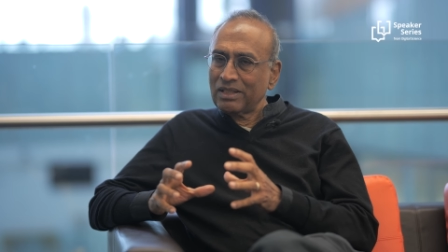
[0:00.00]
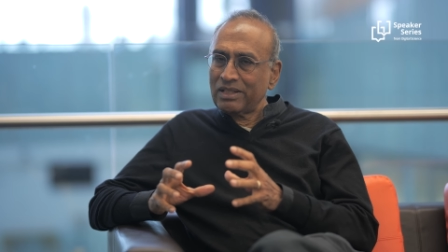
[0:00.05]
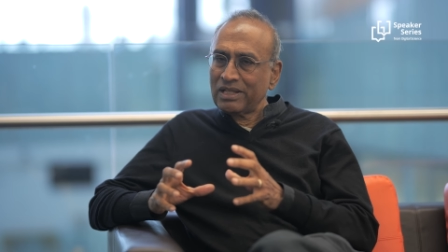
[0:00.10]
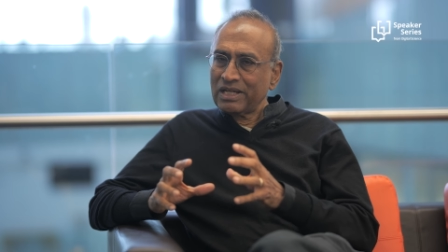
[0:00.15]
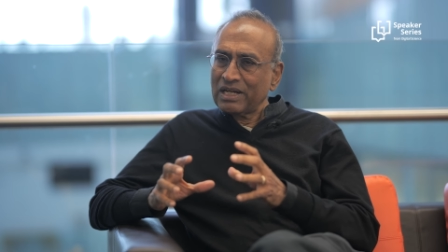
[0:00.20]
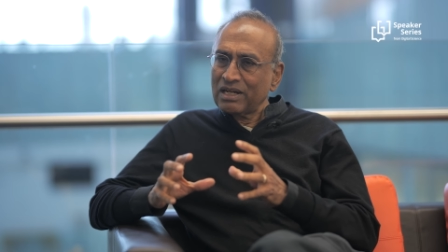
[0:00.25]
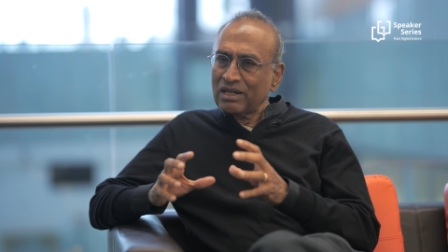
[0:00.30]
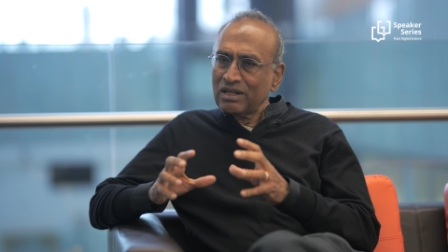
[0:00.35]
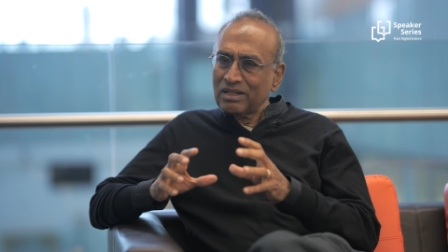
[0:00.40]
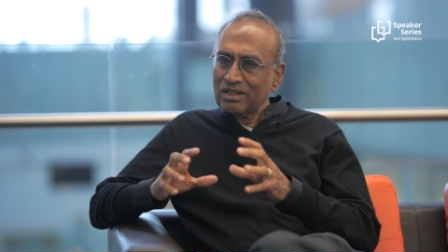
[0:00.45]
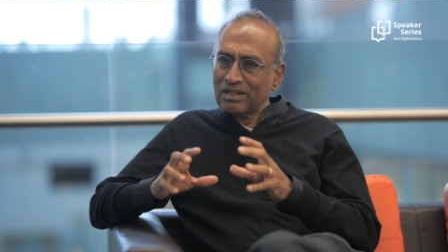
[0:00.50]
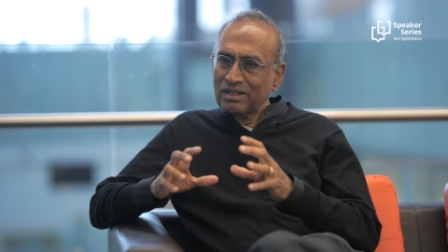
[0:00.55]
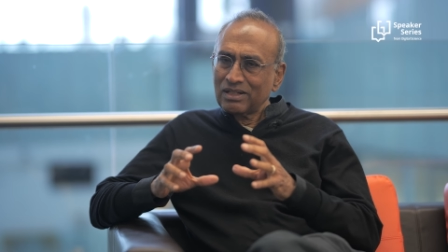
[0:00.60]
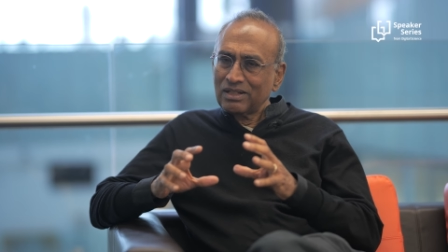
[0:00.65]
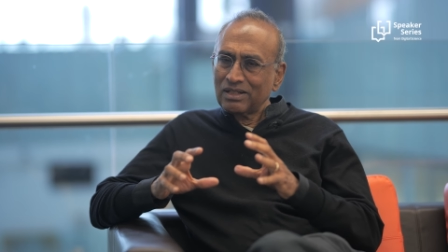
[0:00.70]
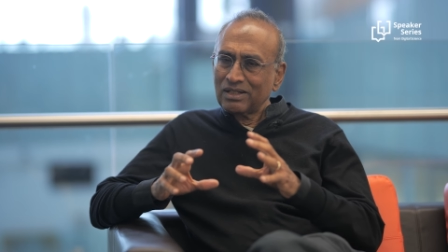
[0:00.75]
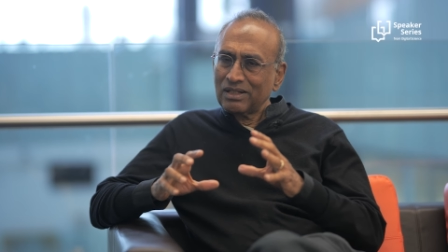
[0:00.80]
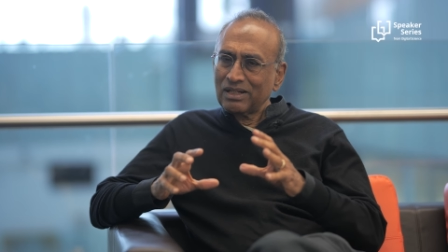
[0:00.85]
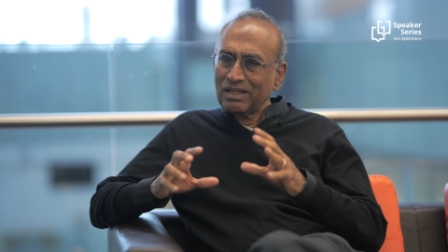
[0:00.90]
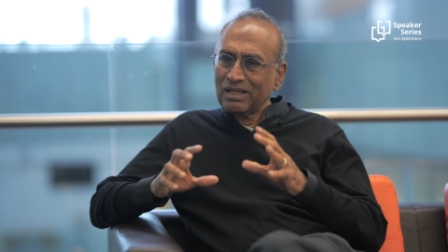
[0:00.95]
They're
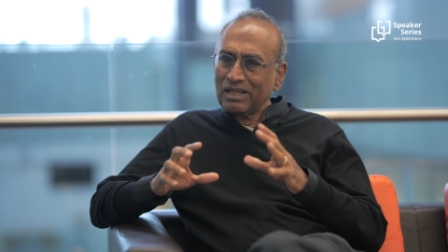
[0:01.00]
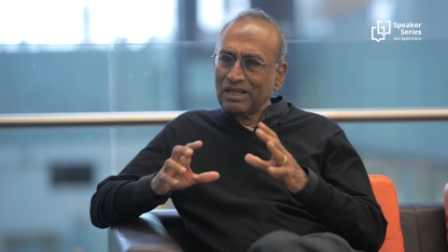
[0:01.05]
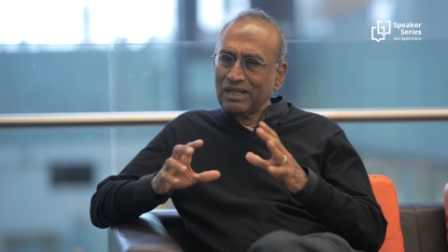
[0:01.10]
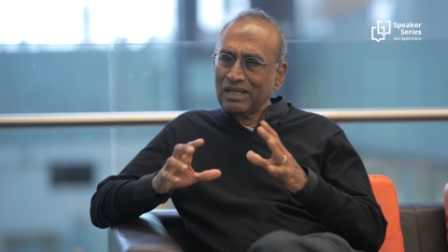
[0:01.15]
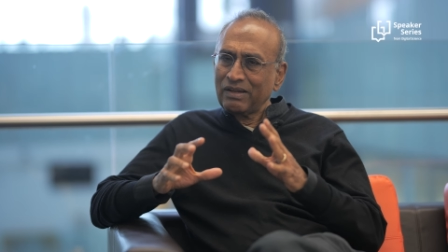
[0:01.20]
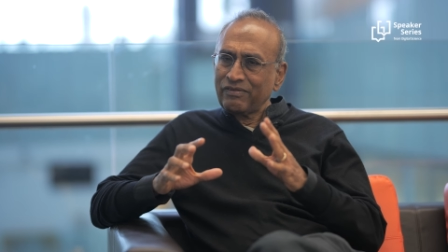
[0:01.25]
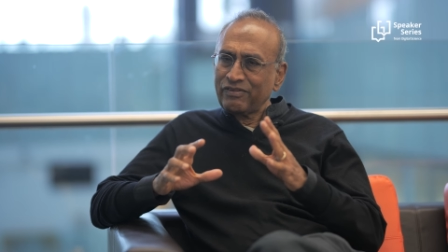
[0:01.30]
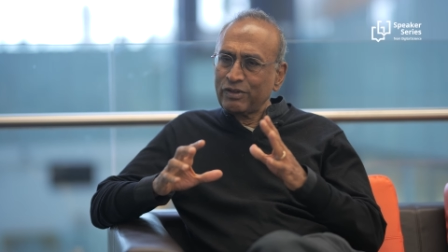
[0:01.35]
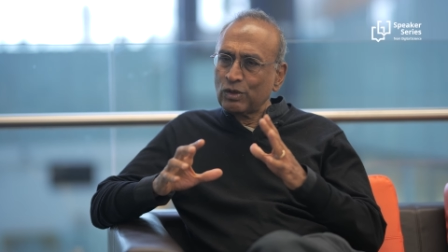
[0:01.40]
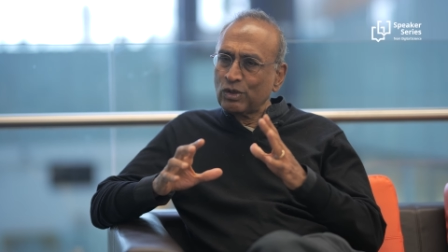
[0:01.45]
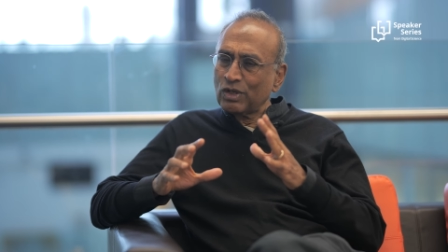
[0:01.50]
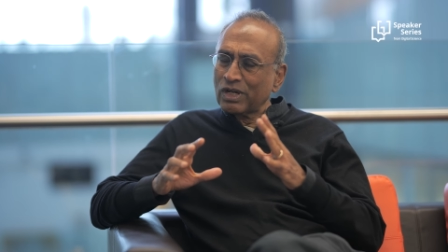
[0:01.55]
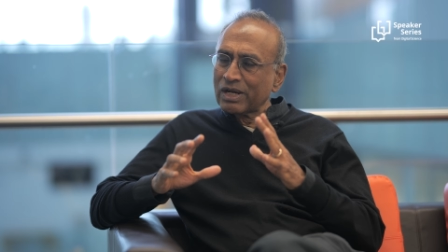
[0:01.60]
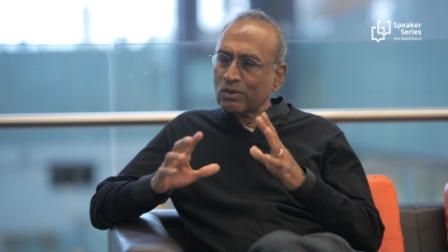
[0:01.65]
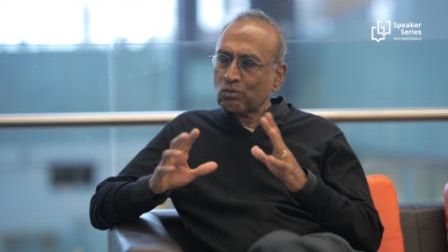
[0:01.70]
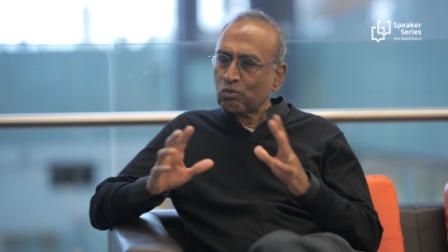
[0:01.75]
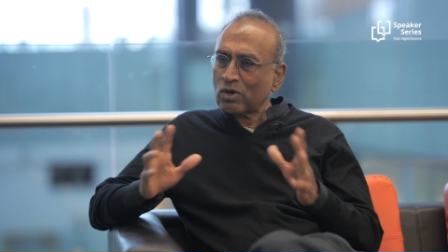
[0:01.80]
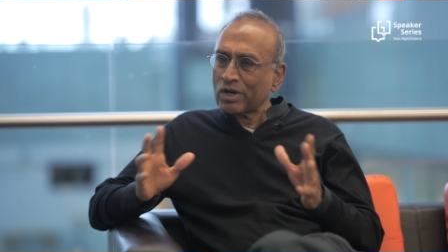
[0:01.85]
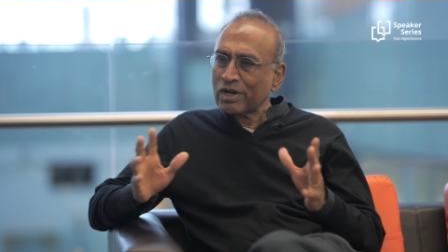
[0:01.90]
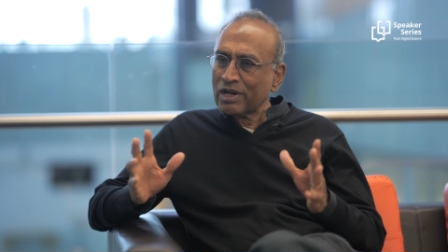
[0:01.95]
if you
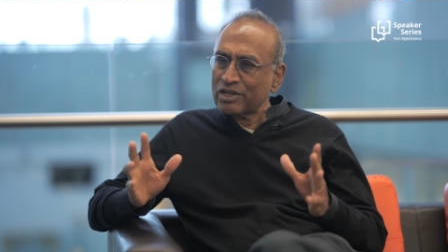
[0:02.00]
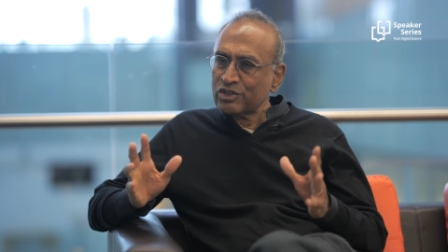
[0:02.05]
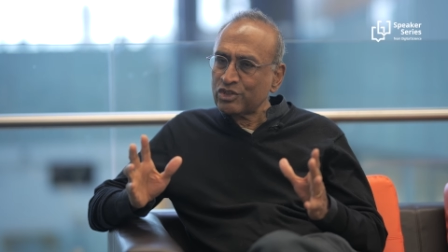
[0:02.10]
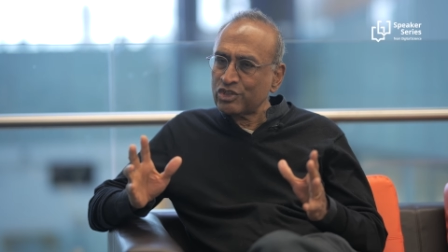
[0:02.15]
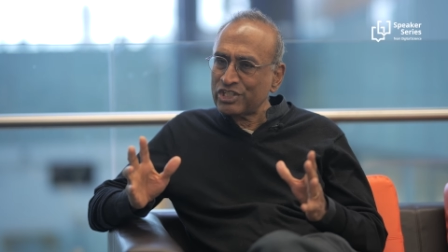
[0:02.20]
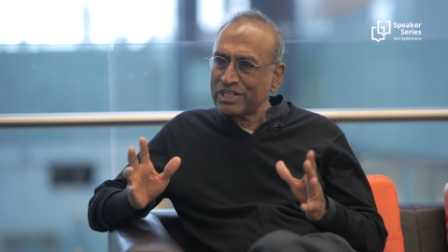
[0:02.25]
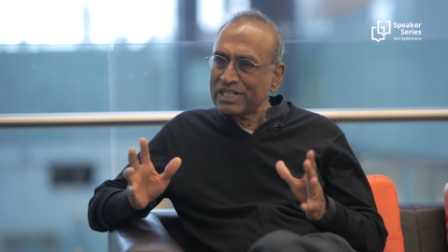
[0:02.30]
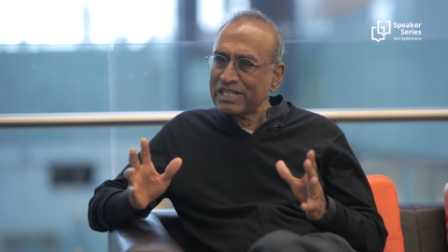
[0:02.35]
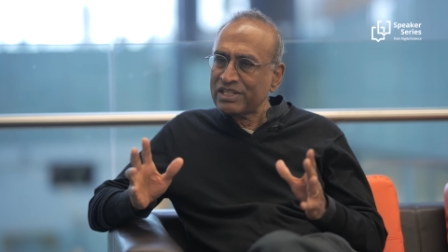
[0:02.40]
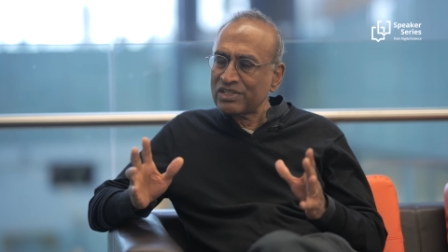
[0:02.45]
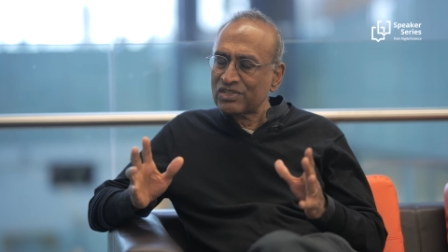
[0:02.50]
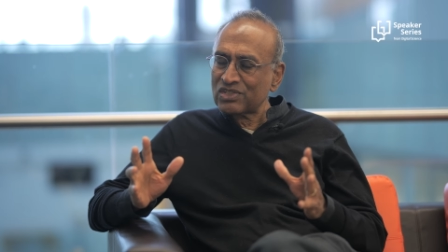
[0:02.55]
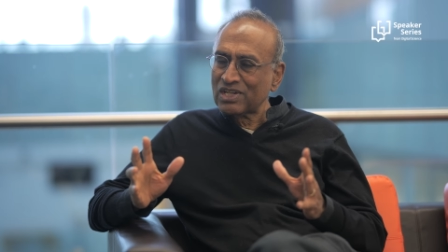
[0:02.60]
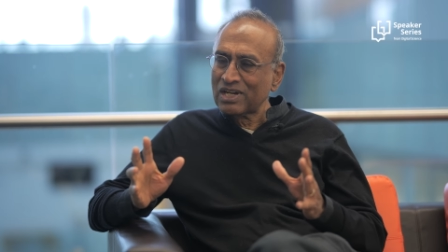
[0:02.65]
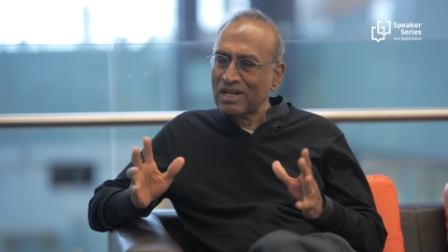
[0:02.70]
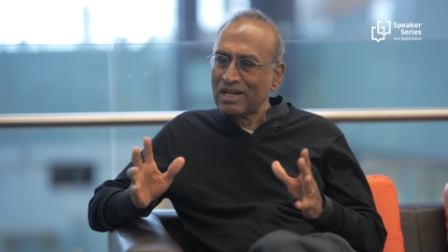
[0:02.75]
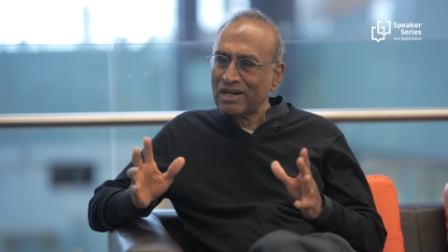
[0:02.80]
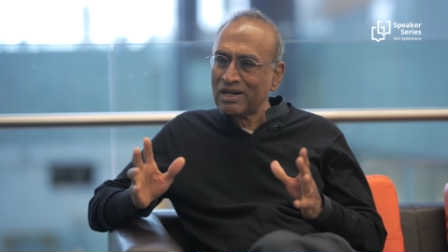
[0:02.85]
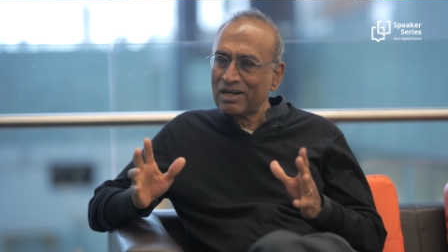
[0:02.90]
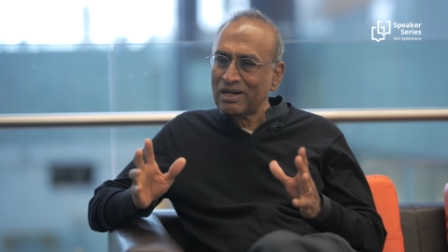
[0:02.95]
look at what our genes
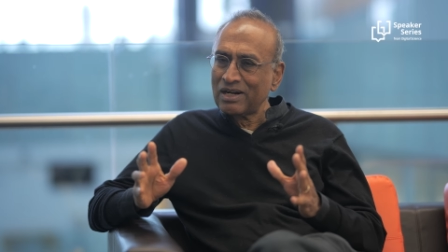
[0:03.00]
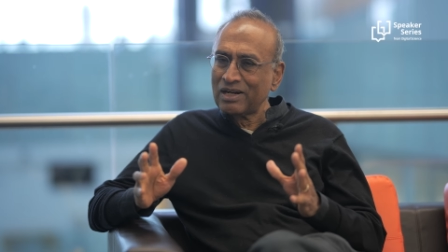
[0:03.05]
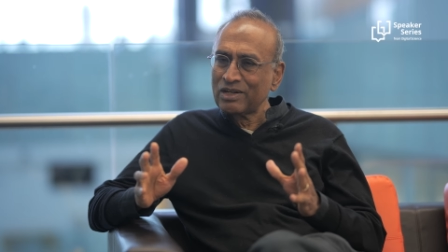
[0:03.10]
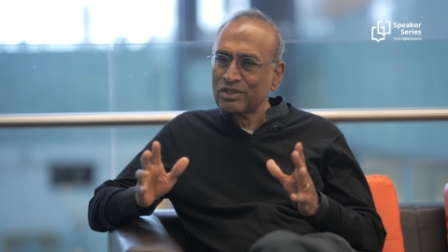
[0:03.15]
are,